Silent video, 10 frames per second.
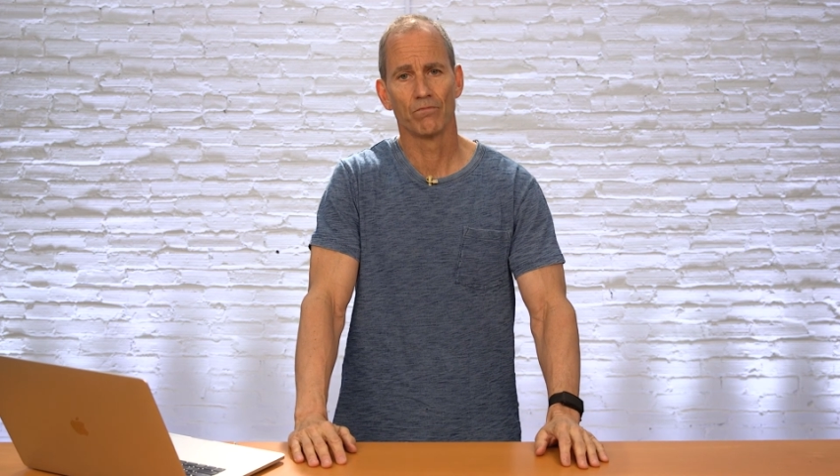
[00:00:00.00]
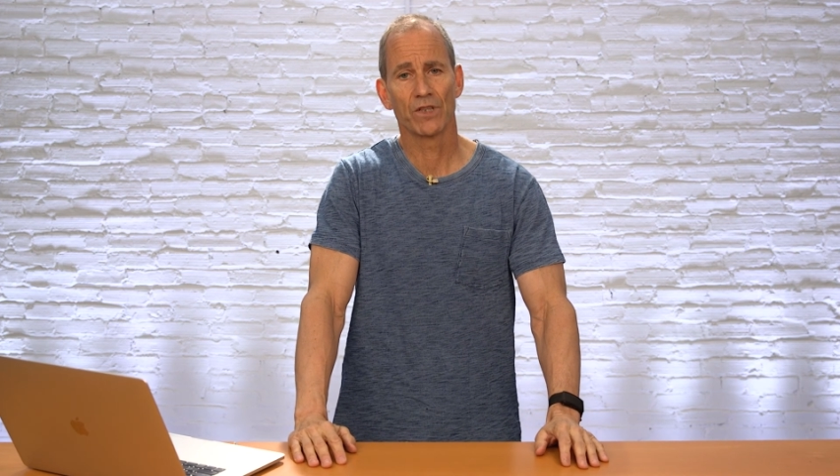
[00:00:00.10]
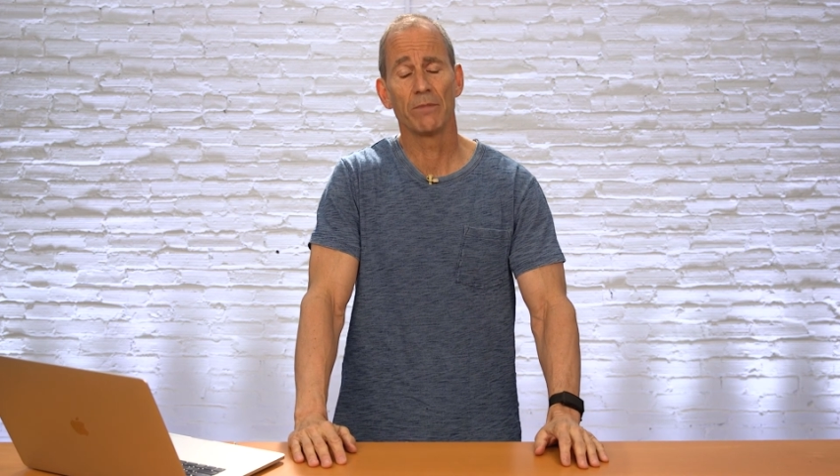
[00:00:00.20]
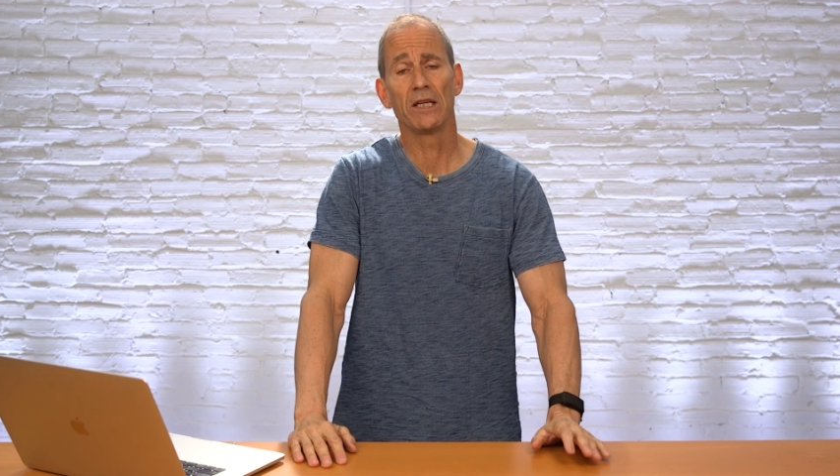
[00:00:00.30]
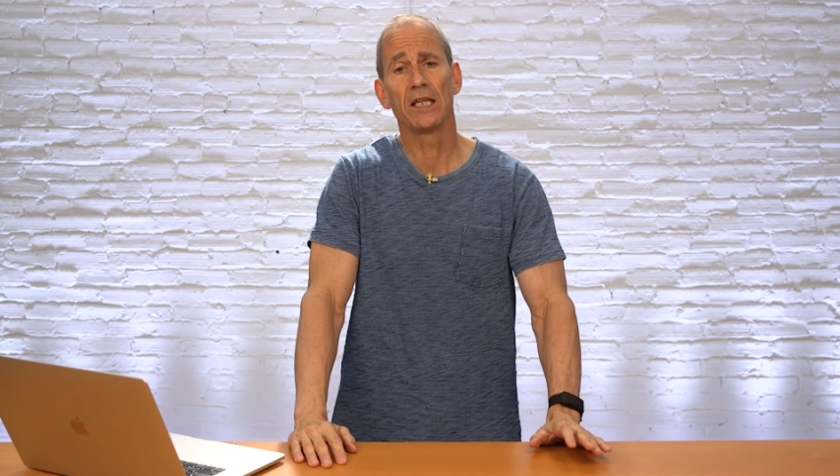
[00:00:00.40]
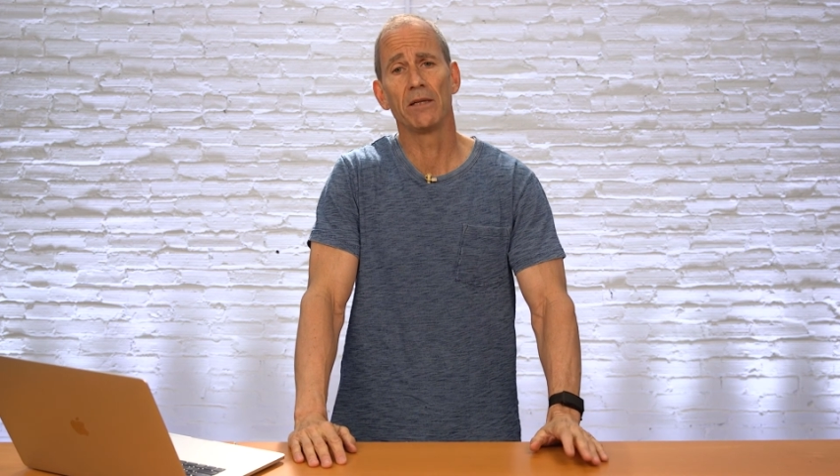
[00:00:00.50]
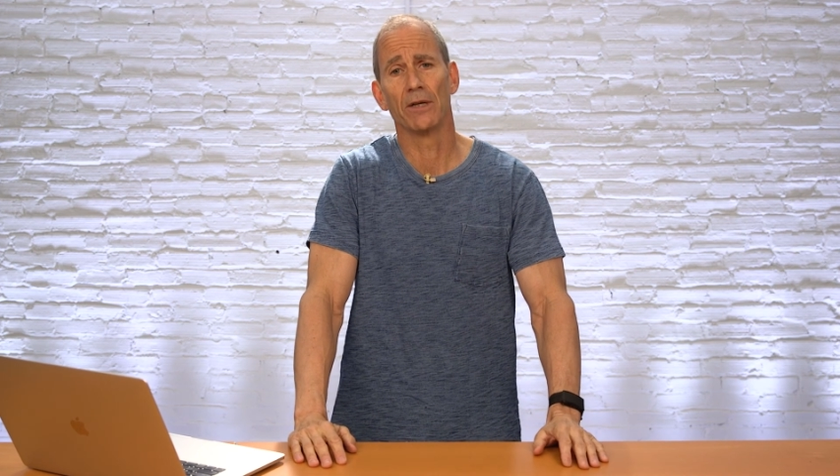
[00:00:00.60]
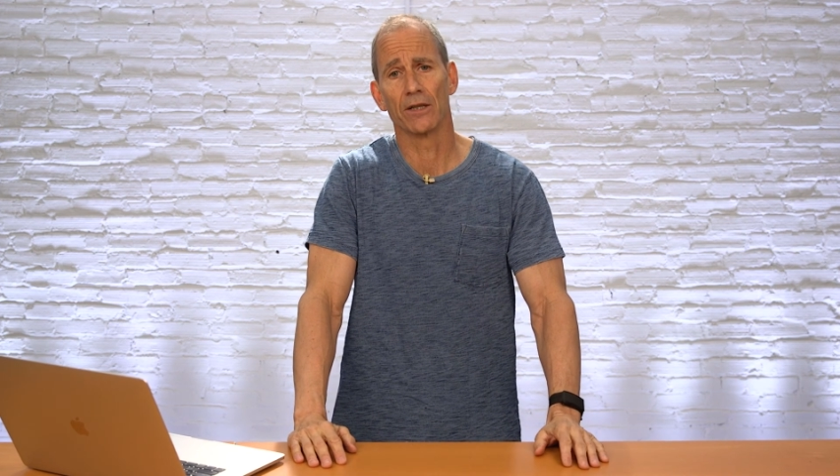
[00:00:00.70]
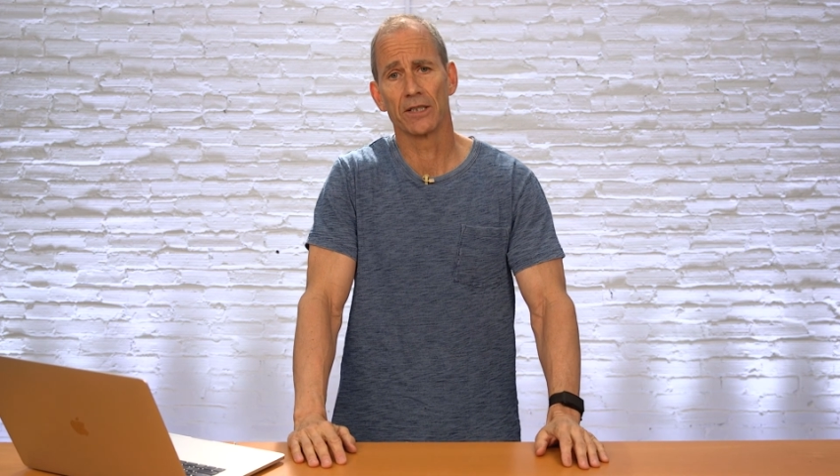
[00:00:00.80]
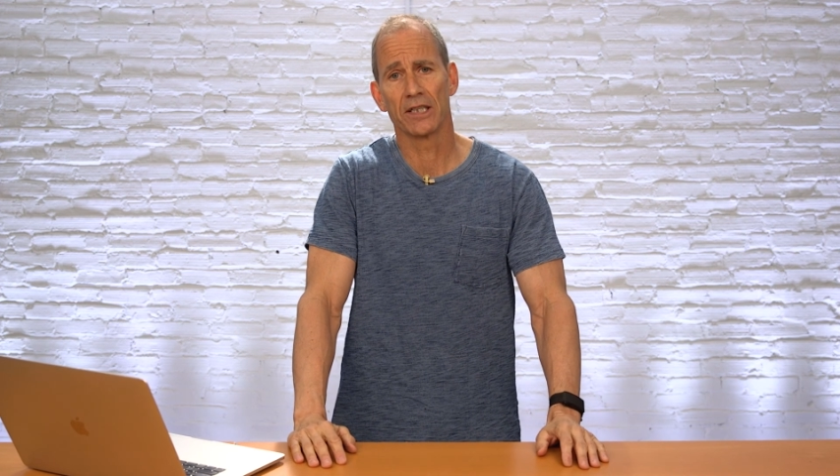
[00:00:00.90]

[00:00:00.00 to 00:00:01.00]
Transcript: Send me an email at